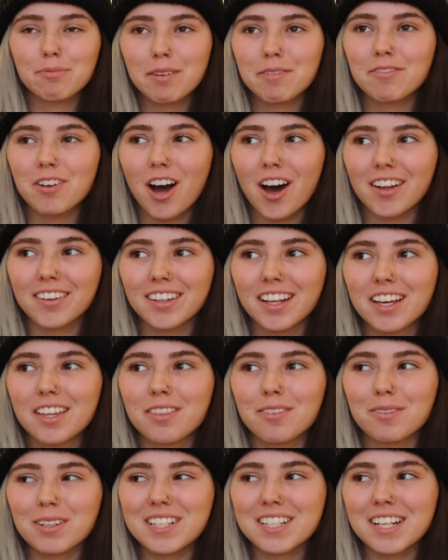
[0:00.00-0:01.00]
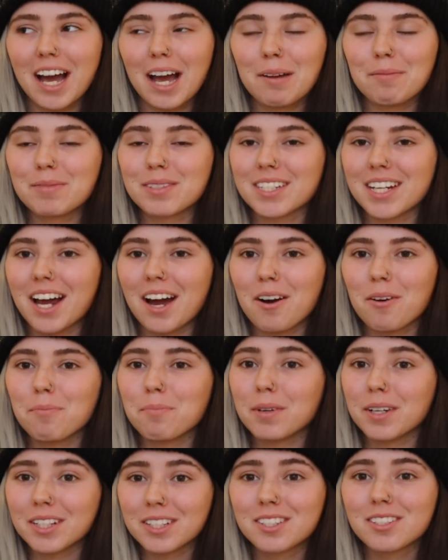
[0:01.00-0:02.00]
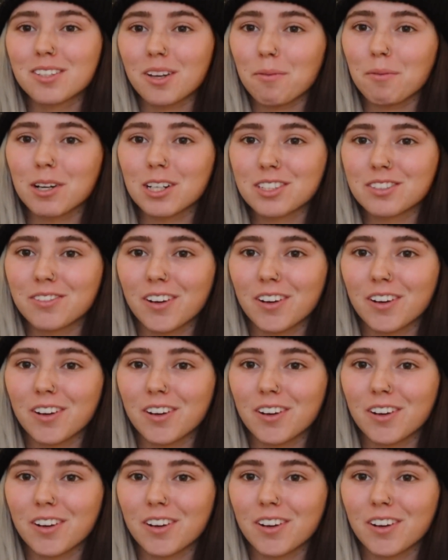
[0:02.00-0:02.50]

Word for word: we've gone like three times now, but it's so much